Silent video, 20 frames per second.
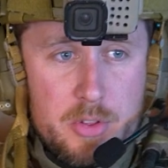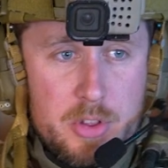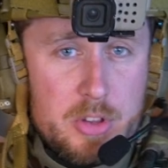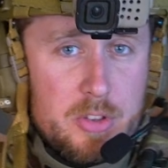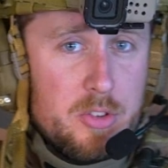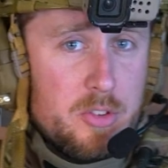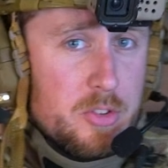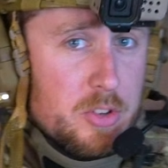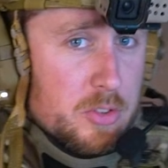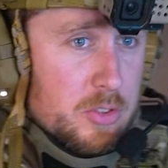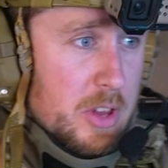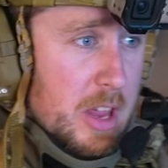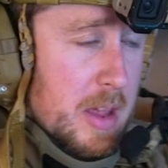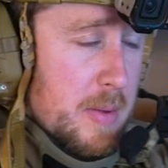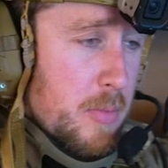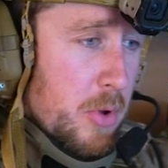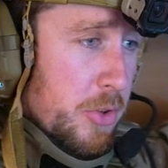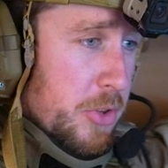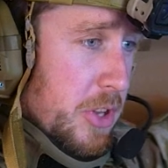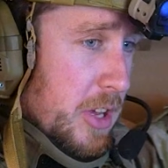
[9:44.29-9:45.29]
This is just a
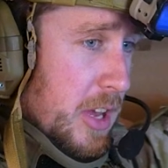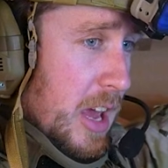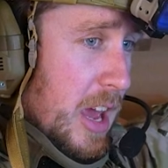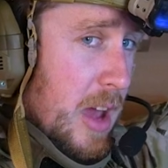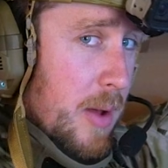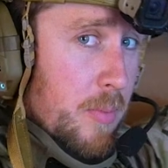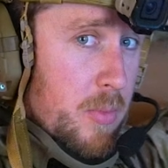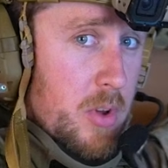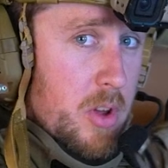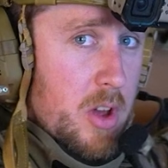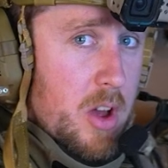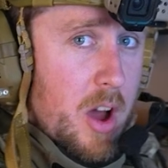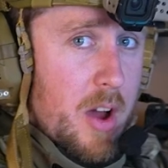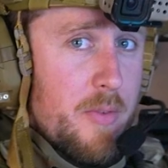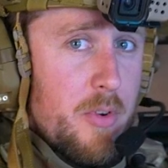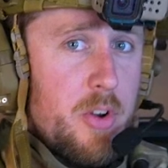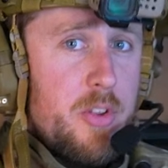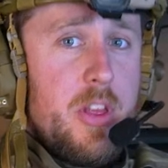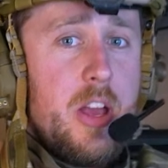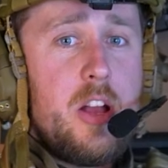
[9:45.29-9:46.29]
multicam
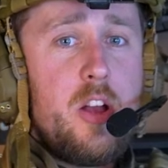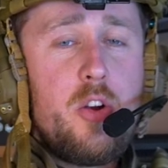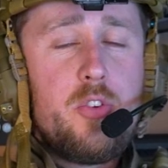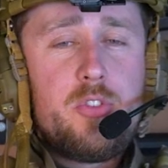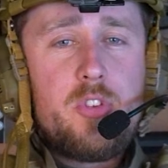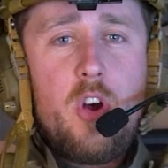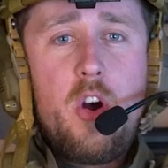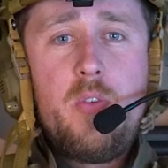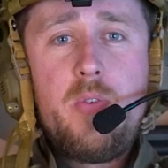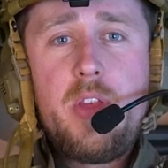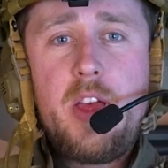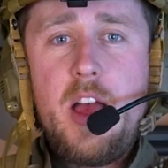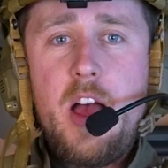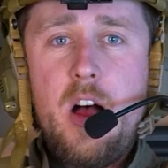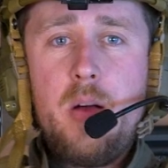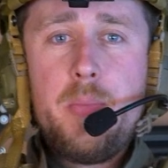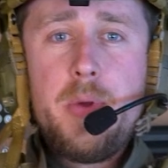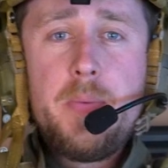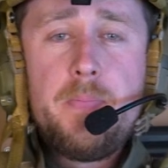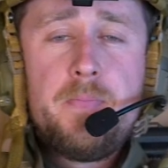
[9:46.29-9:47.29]
cover that goes over the
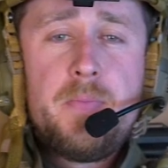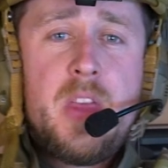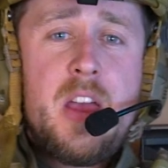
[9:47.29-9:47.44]
helmet.